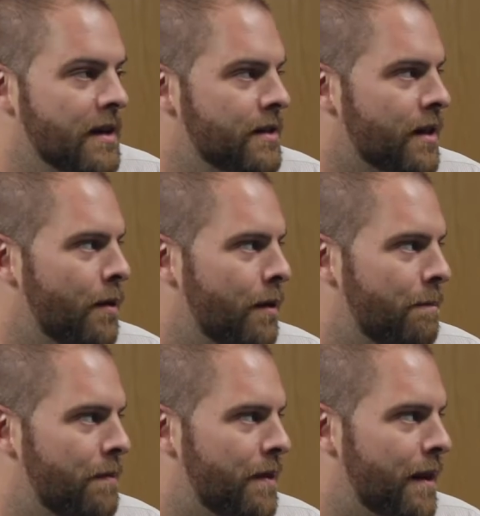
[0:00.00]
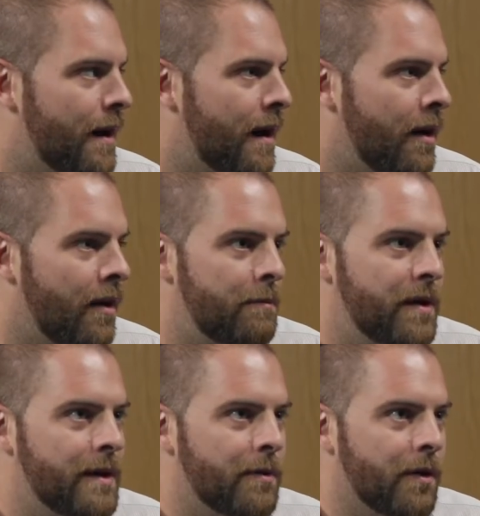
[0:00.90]
So a lot of
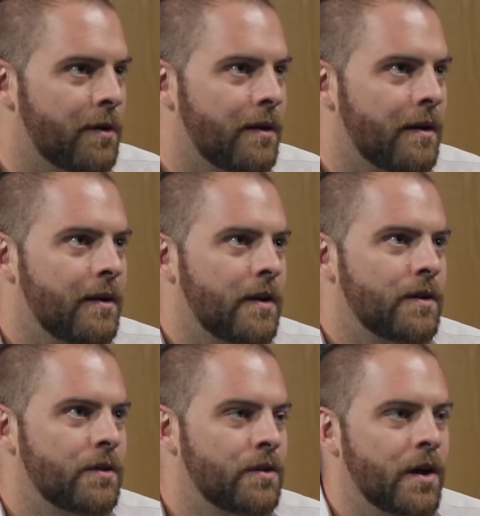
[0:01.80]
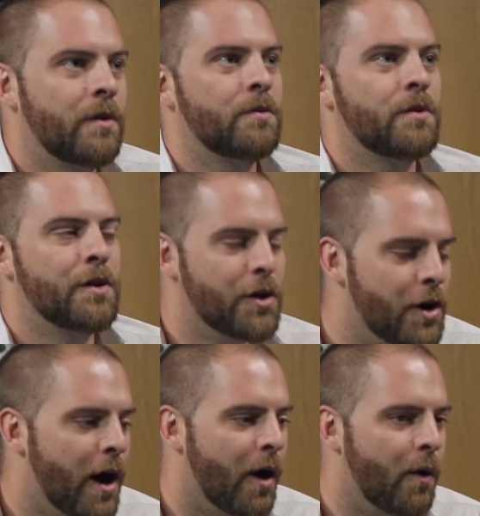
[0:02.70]
people don't
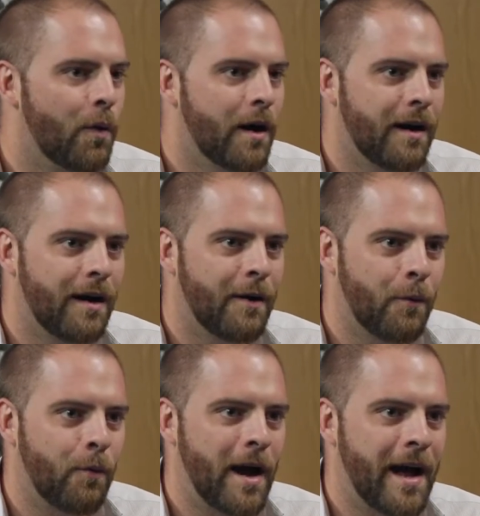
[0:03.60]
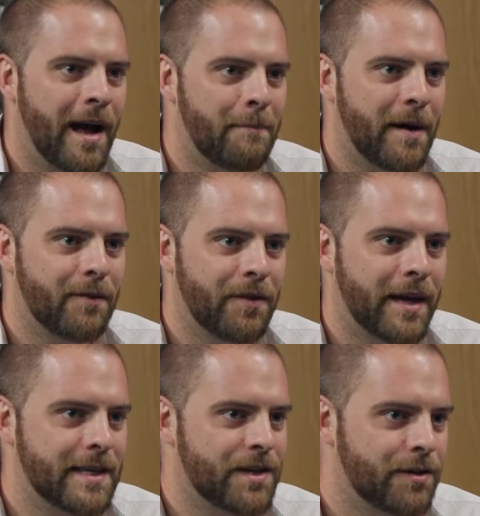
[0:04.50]
know where about their
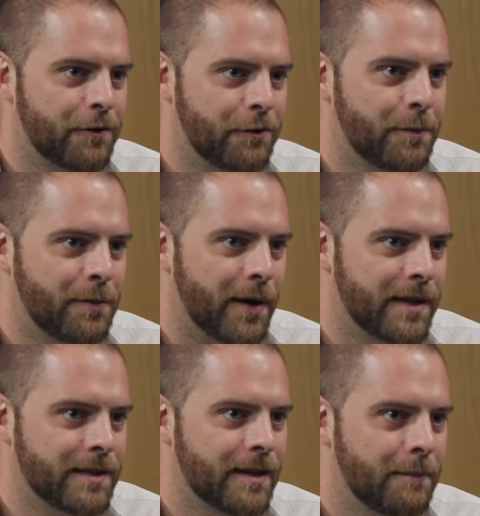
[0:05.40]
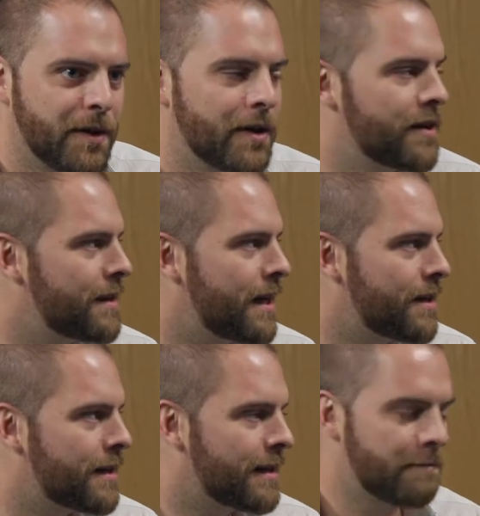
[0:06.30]
digital footprint because they're
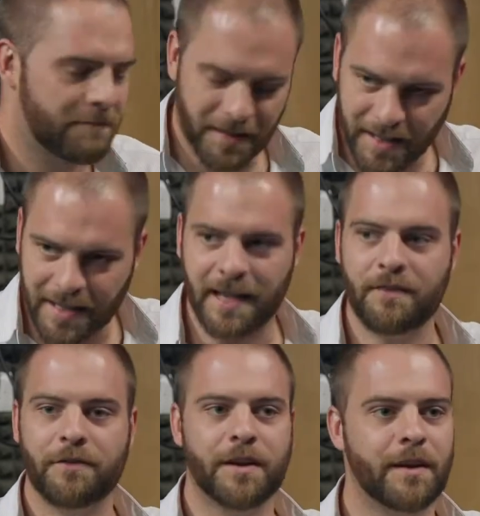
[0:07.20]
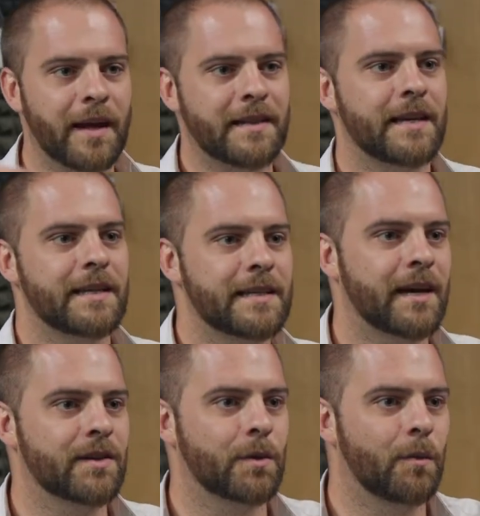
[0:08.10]
just given their
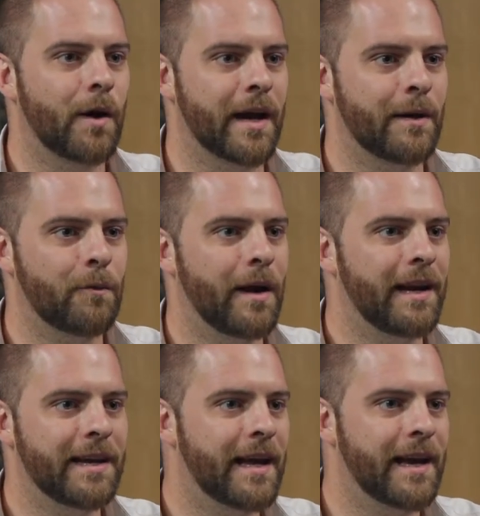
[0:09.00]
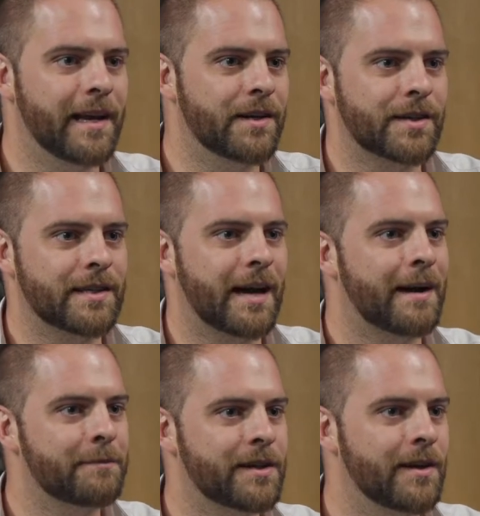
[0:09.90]
details away willy nilly, just
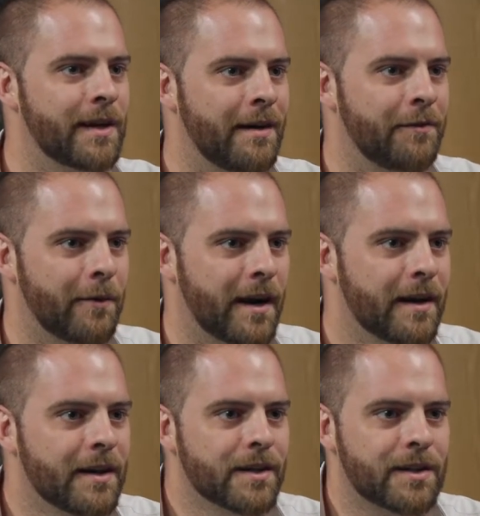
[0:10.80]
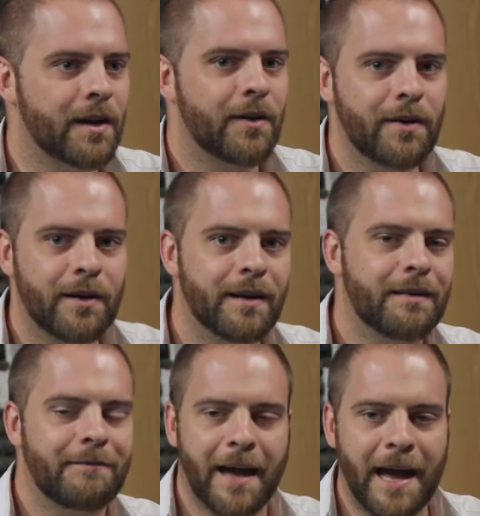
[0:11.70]
absolutely everywhere. So
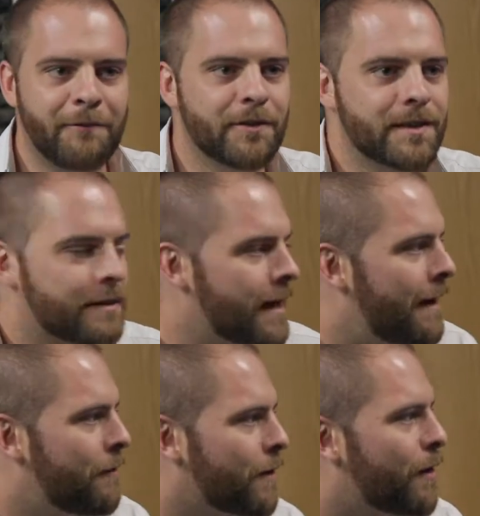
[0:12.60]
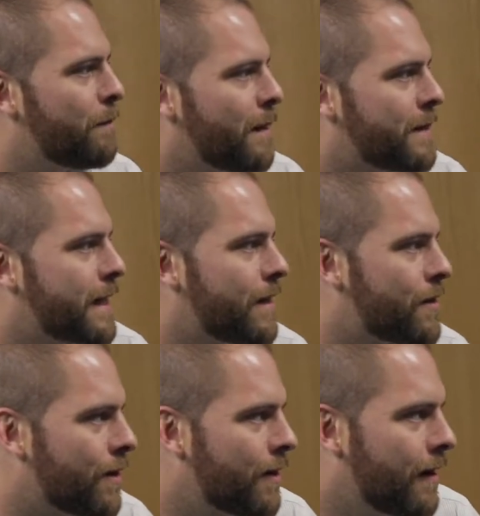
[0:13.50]
everyone's everyone could be a
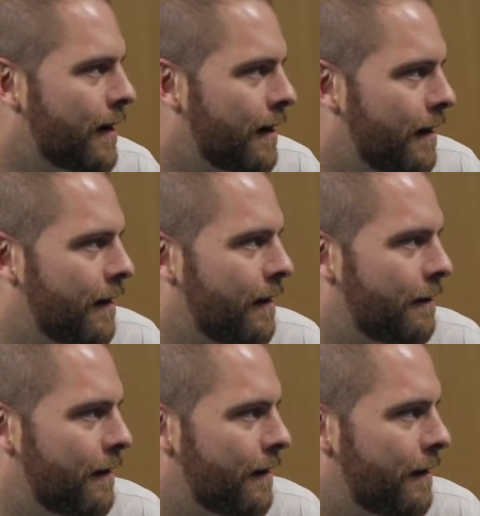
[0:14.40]
potential. And why is it